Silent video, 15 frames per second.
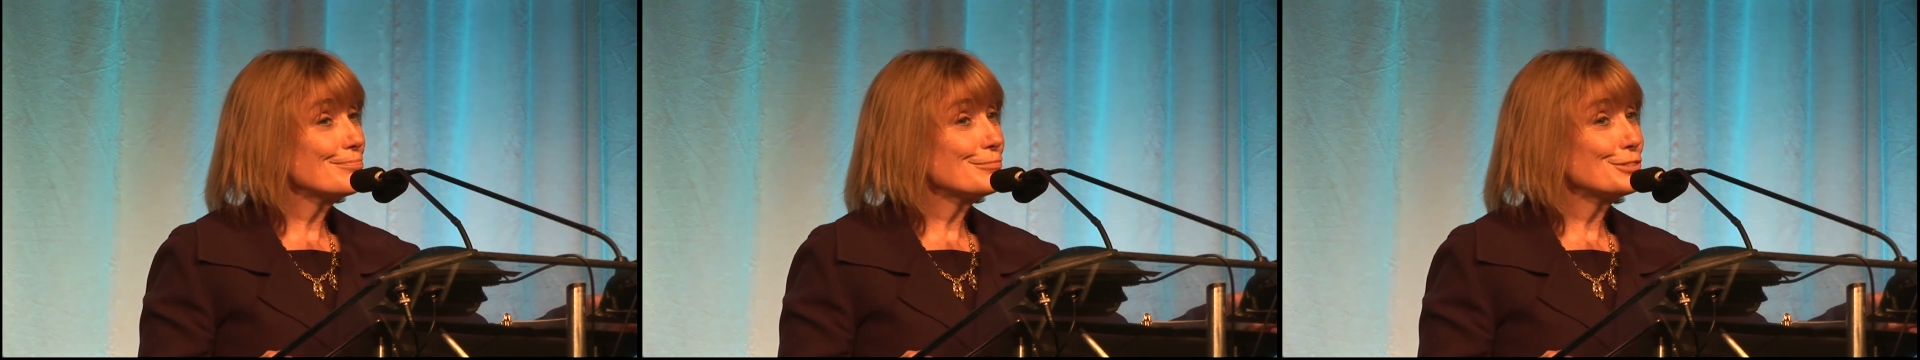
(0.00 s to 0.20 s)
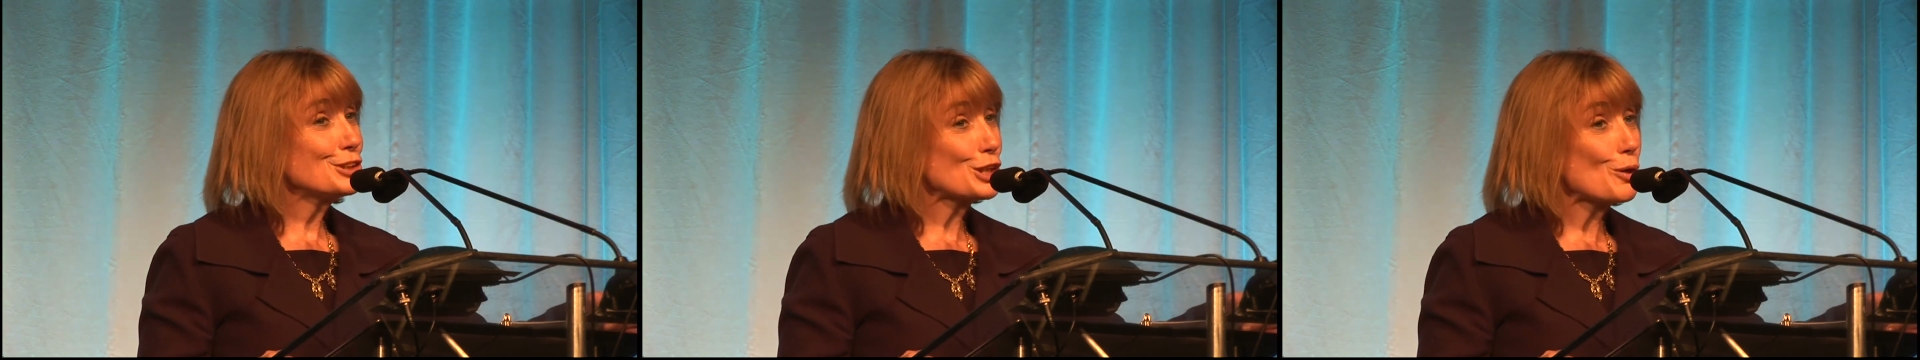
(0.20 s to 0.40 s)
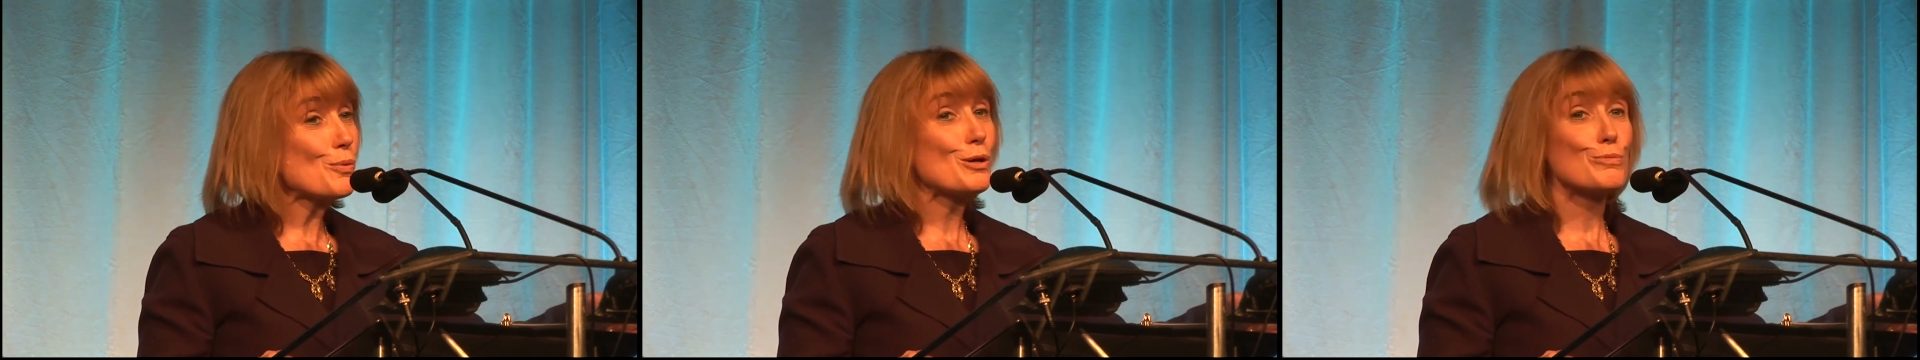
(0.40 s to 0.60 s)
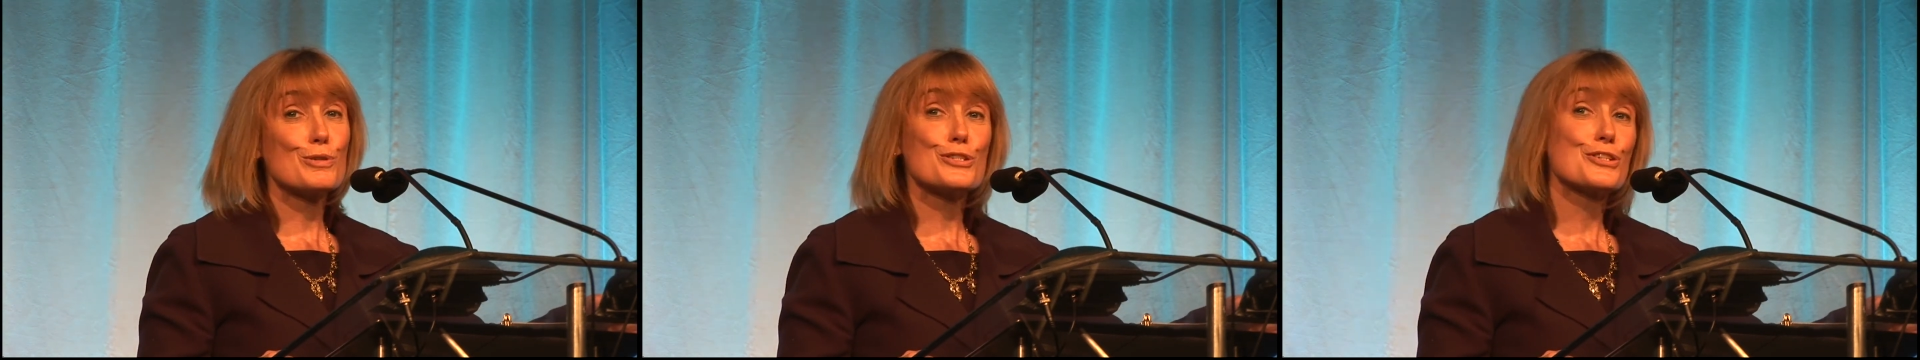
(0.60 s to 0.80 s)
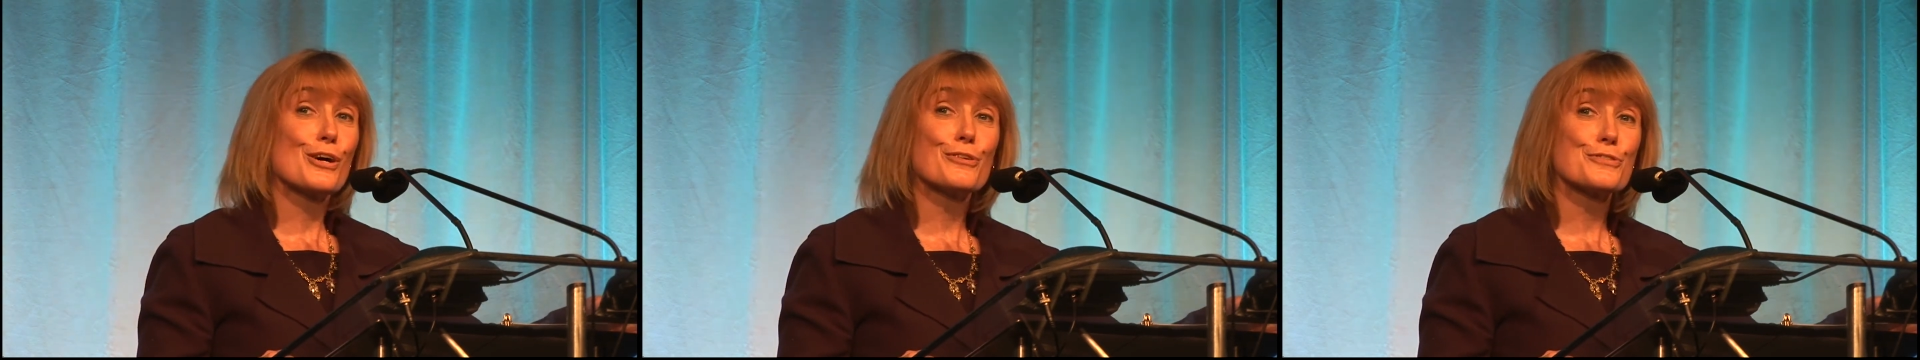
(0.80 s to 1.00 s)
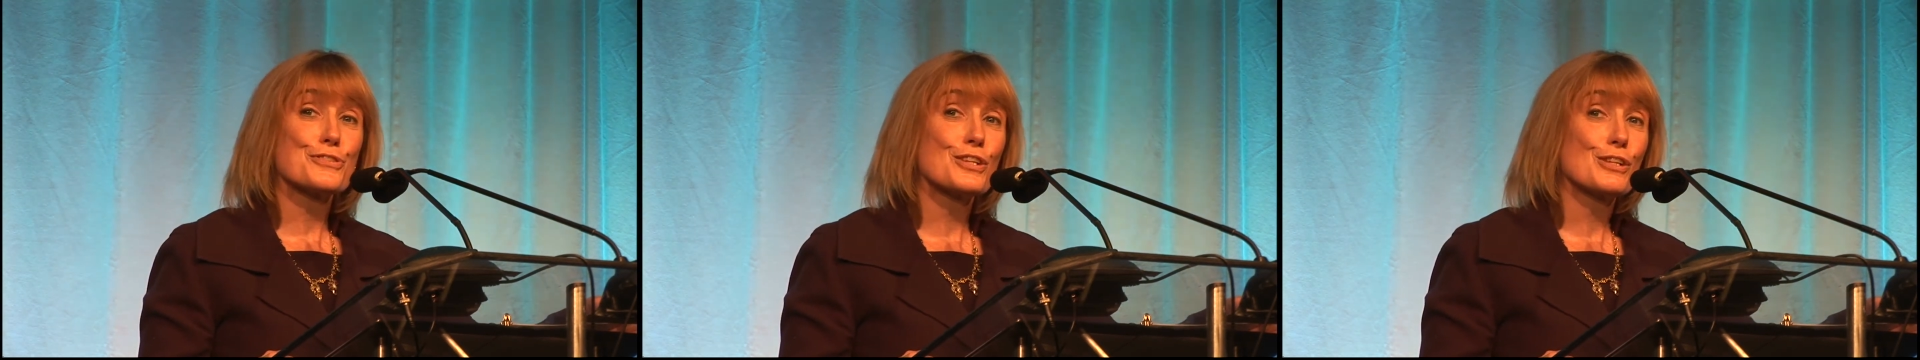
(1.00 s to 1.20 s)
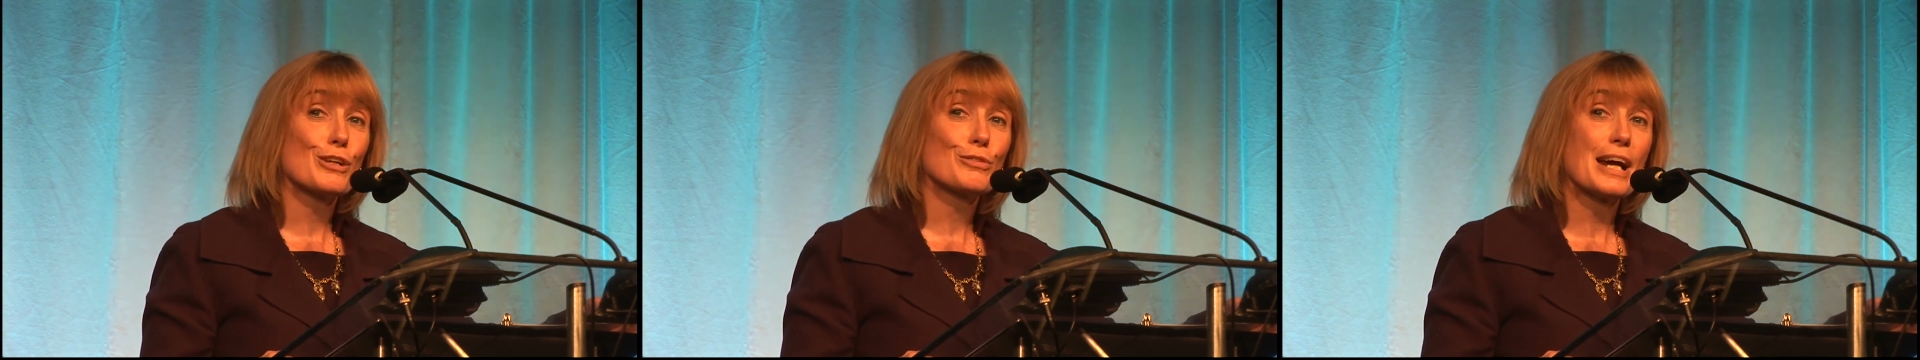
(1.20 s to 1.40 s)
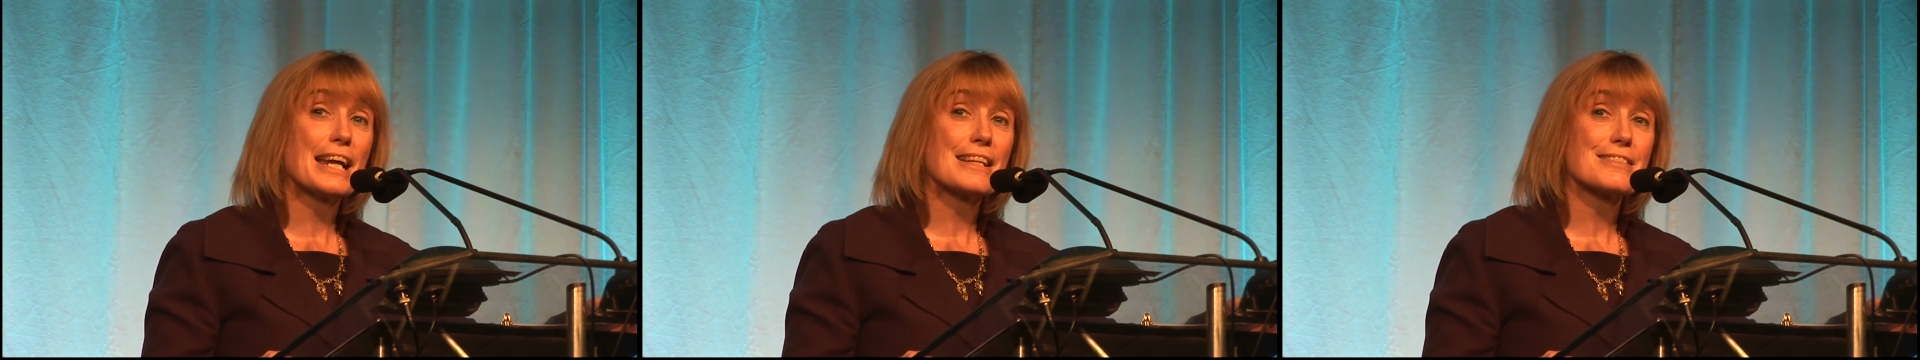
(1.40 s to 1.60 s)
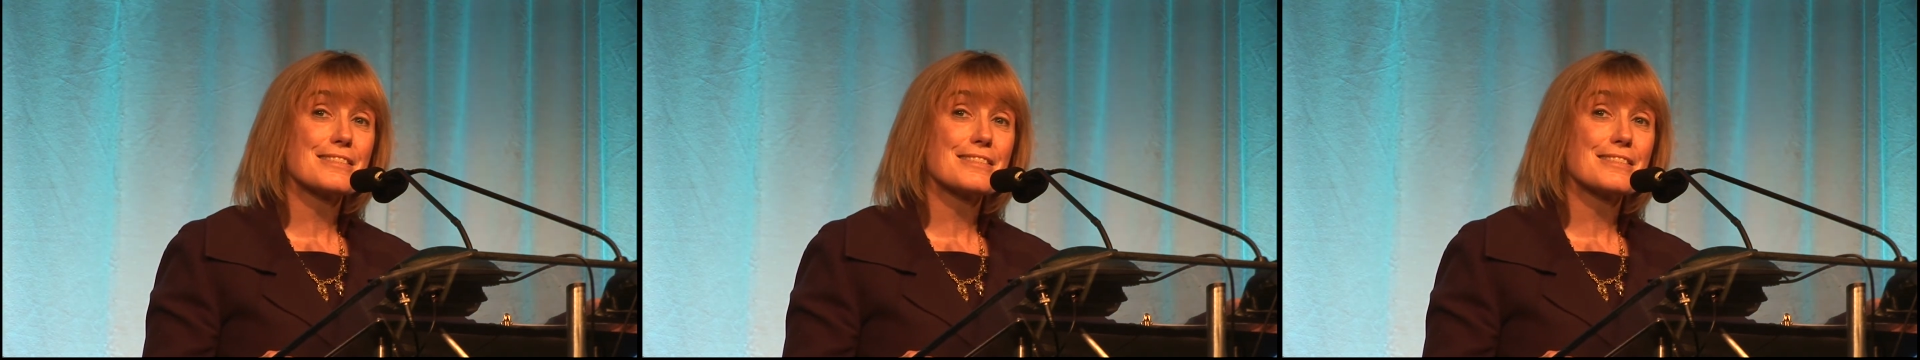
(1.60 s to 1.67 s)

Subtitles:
showing results in the Granite